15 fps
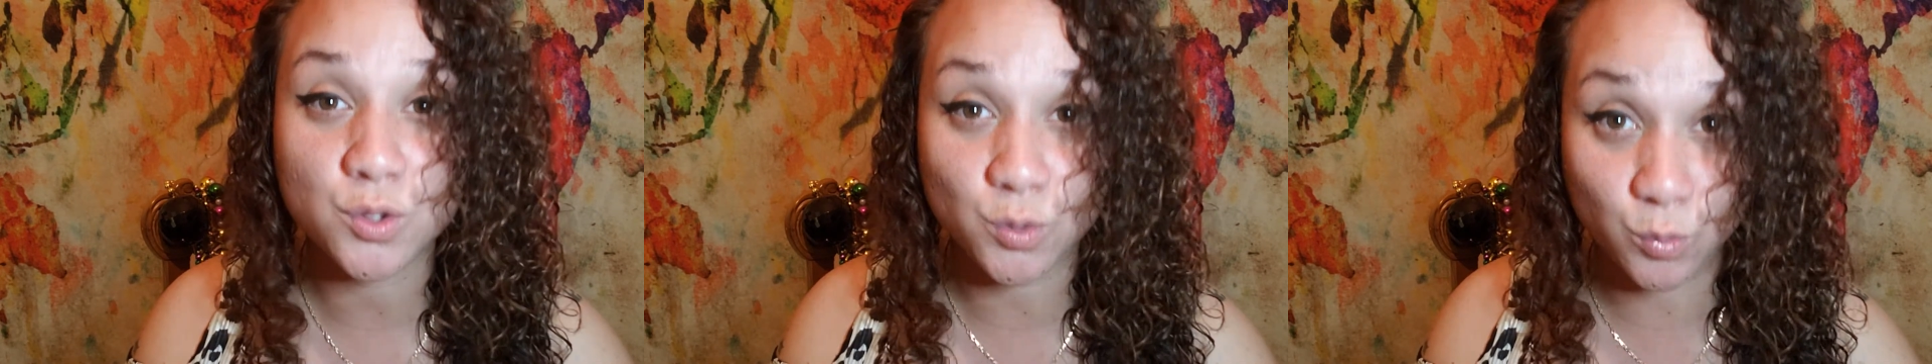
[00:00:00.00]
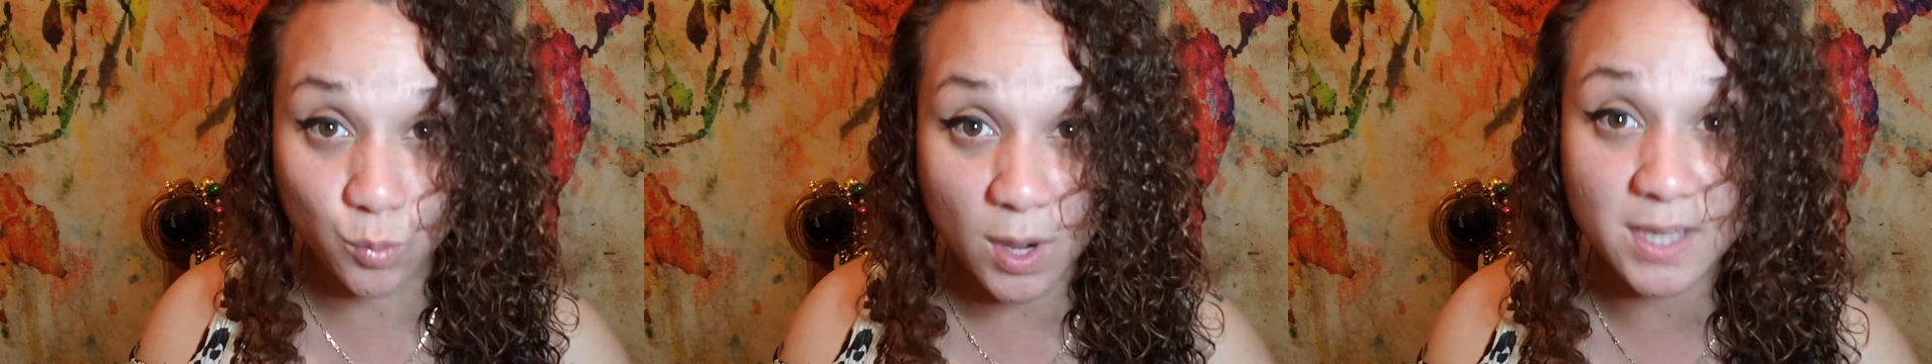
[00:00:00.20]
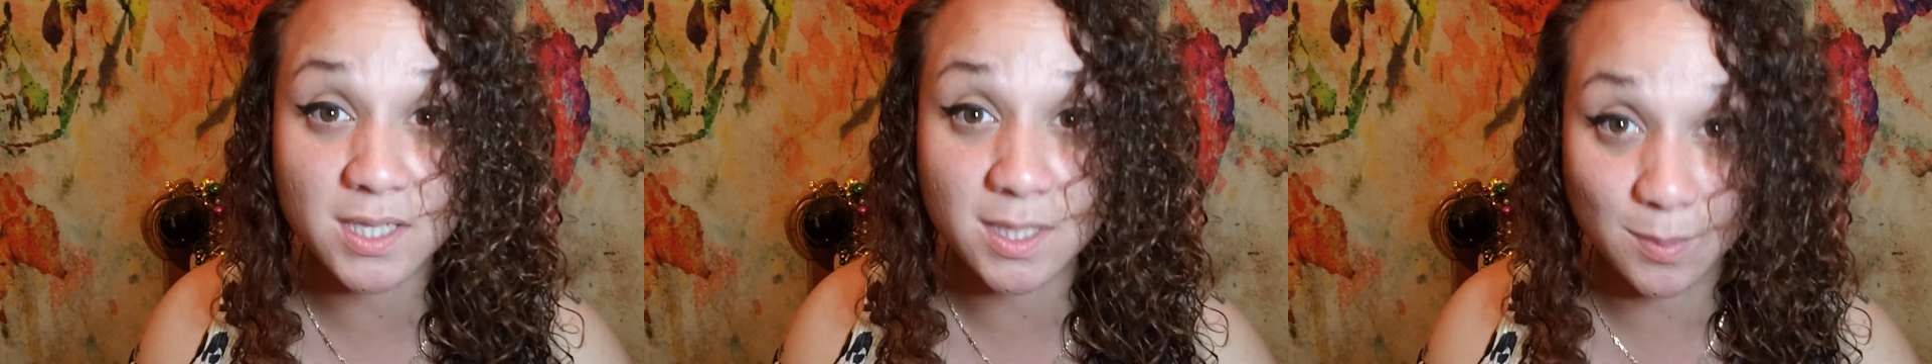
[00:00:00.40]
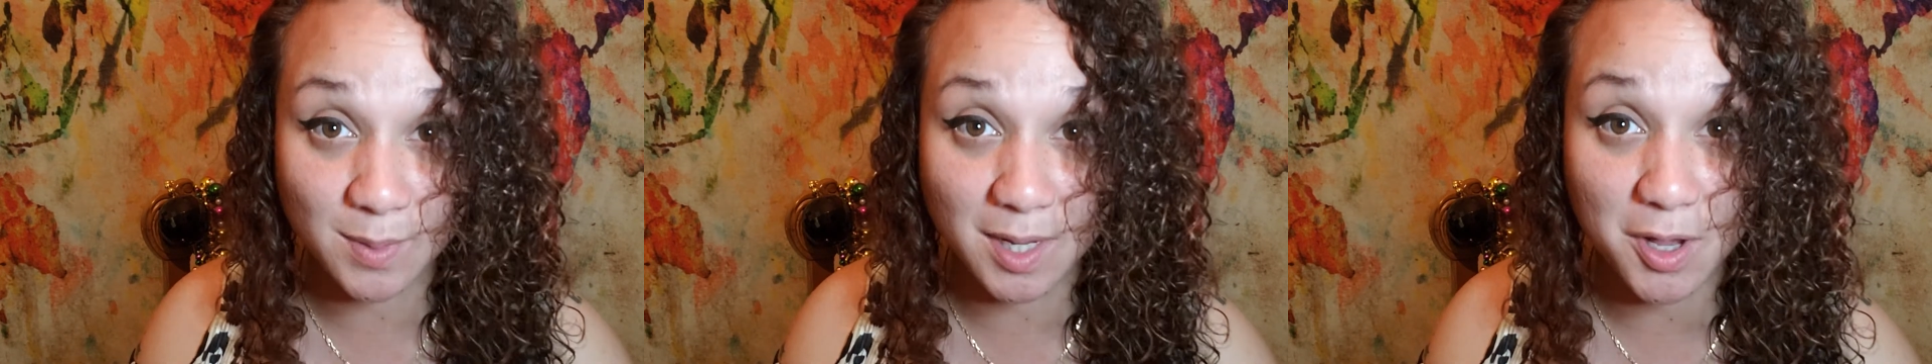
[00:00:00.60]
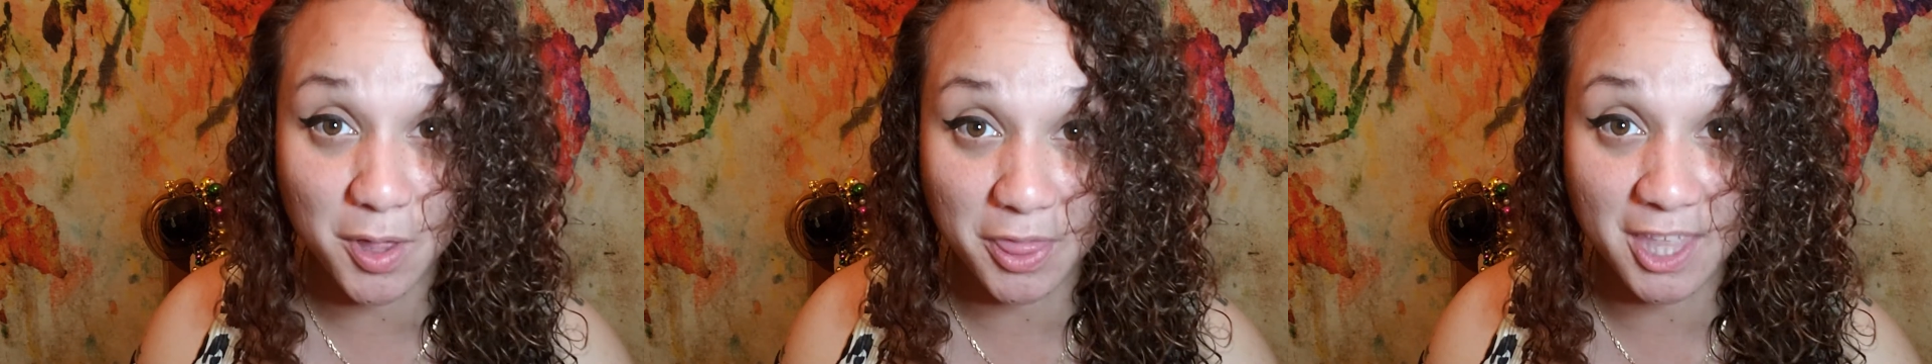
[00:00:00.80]
Trust
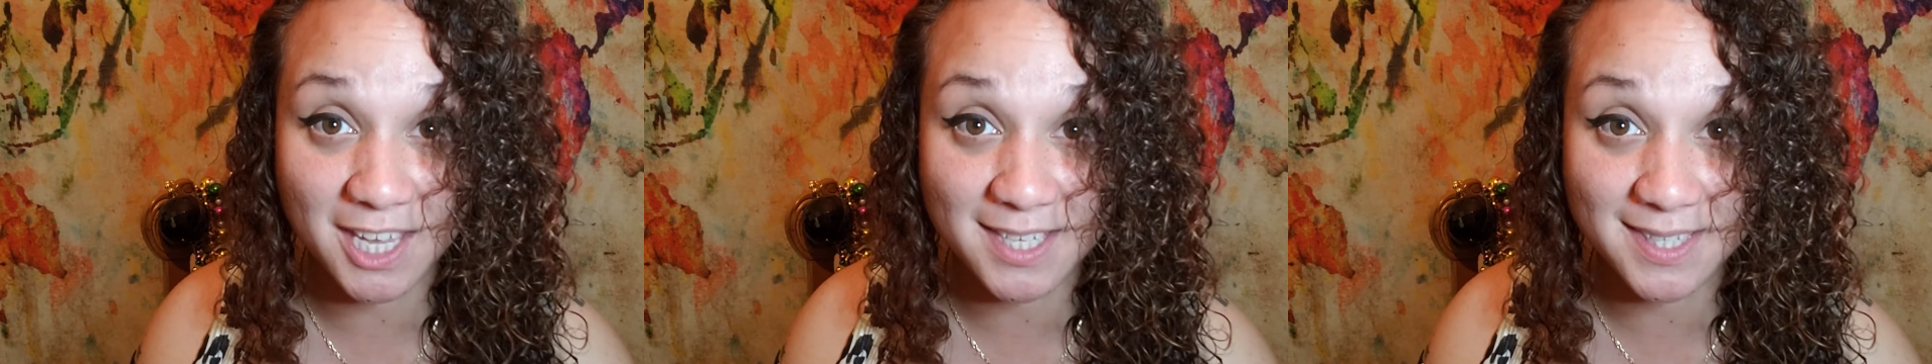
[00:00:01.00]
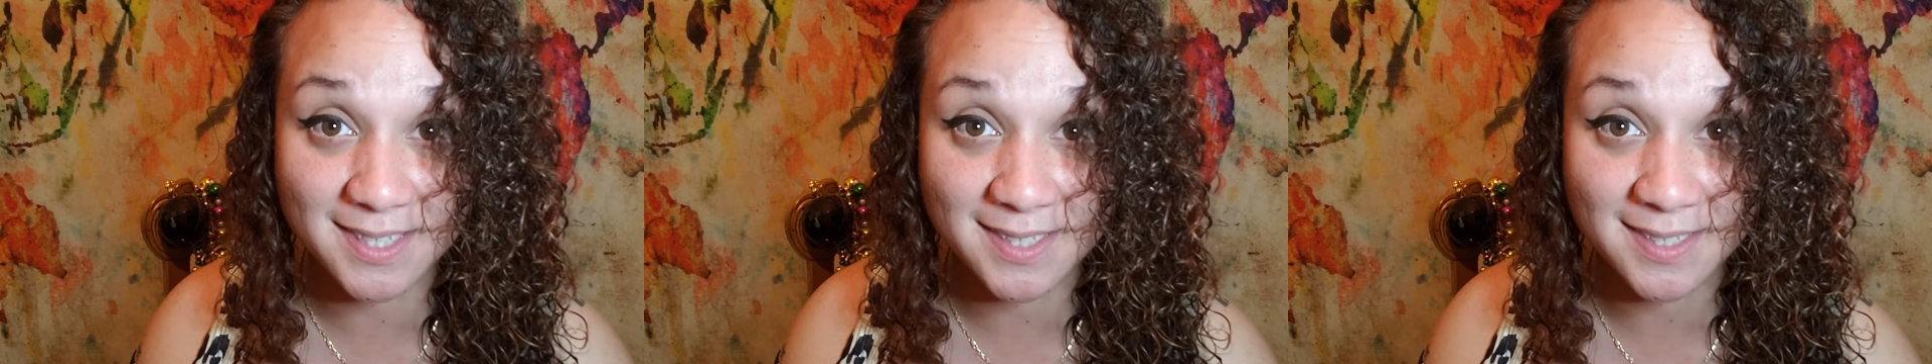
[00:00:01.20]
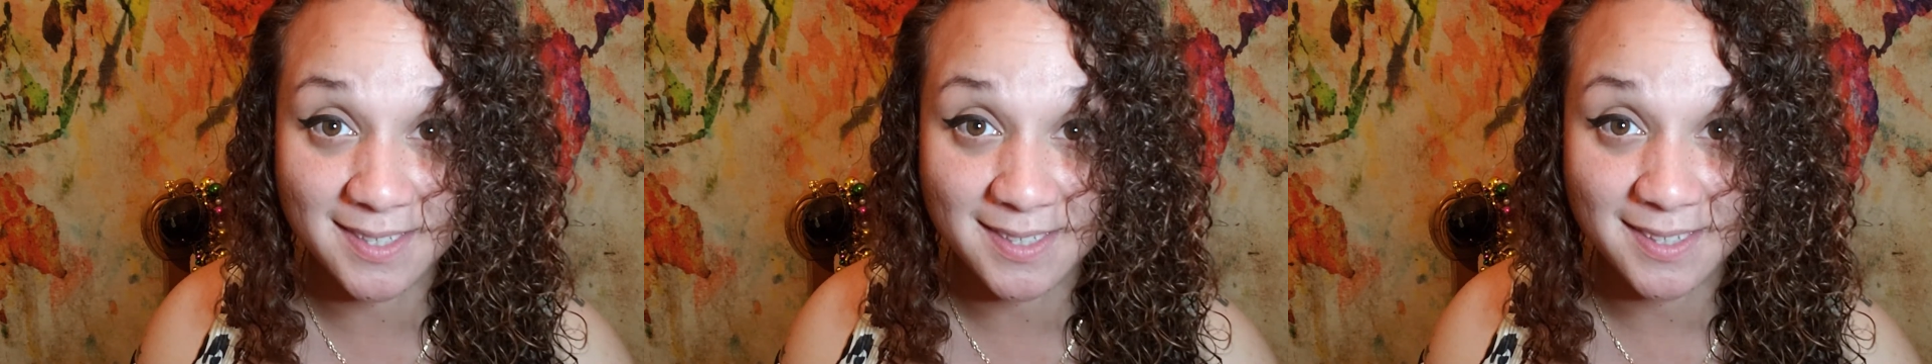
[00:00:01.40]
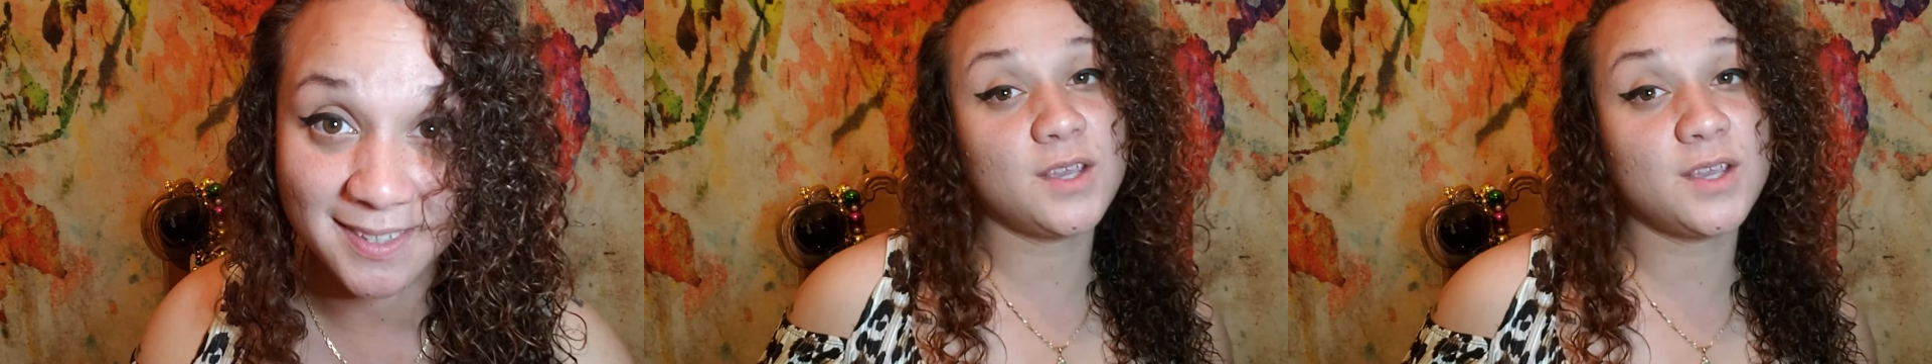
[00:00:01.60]
me on this.